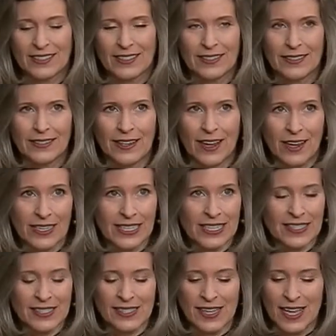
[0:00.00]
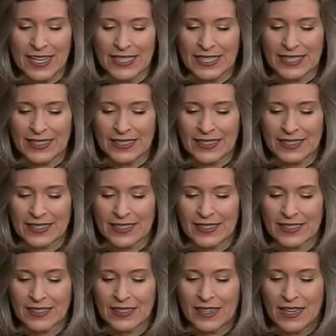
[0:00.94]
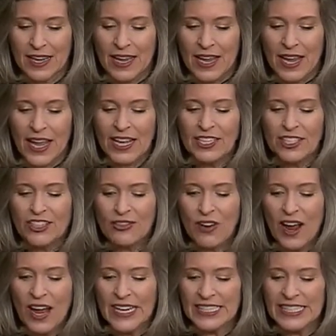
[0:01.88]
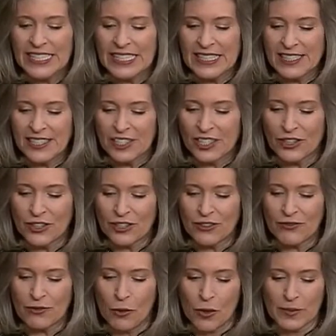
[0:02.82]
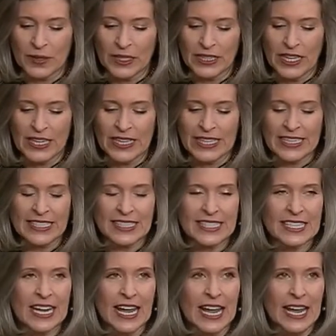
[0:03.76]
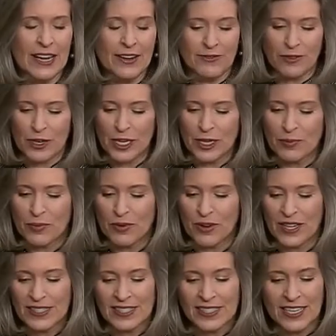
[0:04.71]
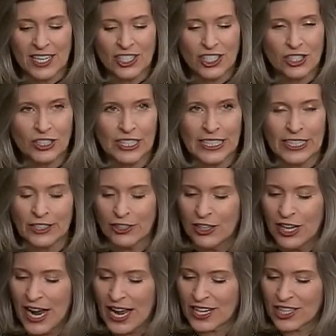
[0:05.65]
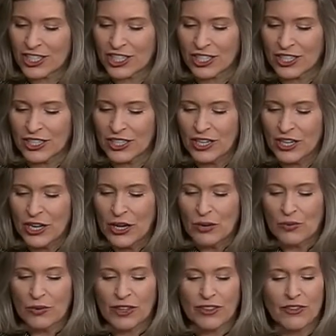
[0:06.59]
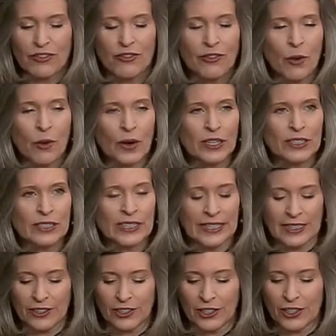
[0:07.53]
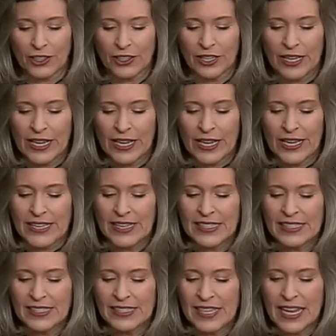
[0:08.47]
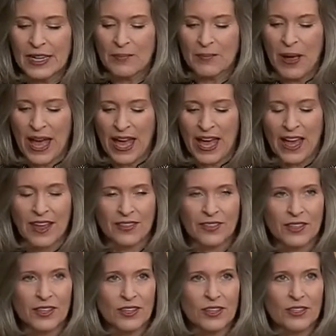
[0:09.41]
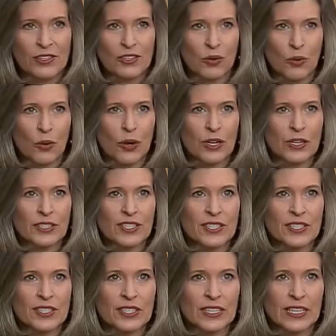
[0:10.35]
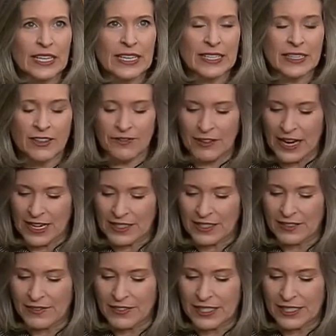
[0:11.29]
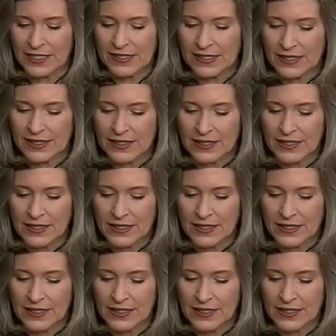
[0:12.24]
not a science, and trying to insert a formula into every presidential interaction with a foreign leader is a path towards ineffectiveness.